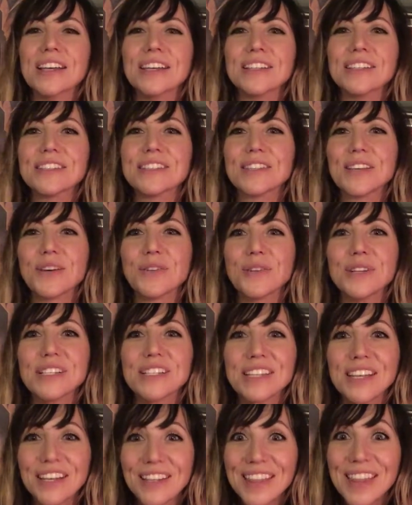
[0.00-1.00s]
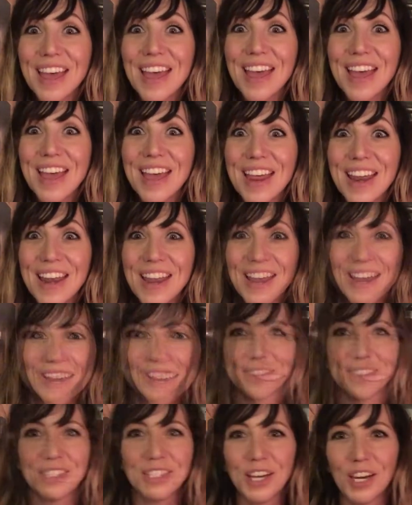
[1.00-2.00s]
So until then,
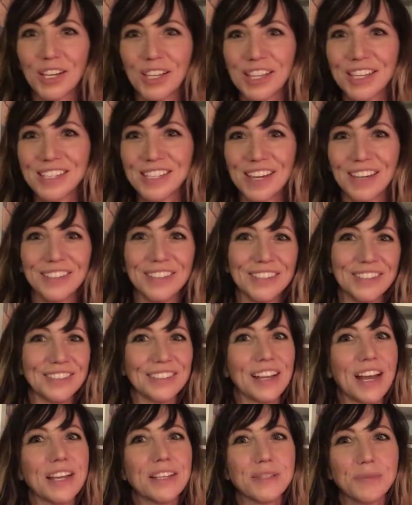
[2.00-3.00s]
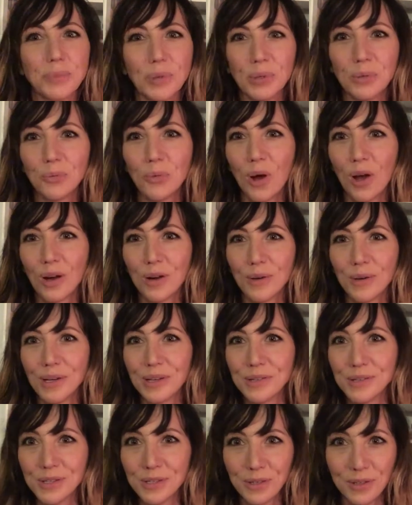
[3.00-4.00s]
check this out. I spilled water while
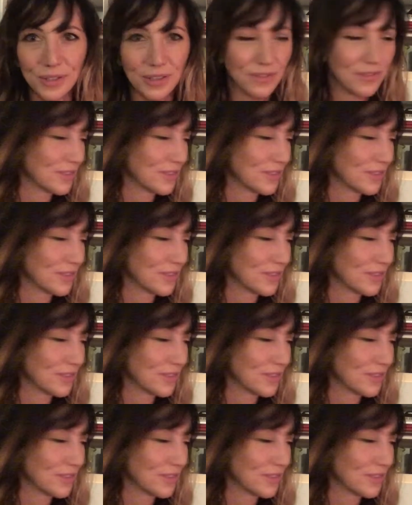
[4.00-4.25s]
I was doing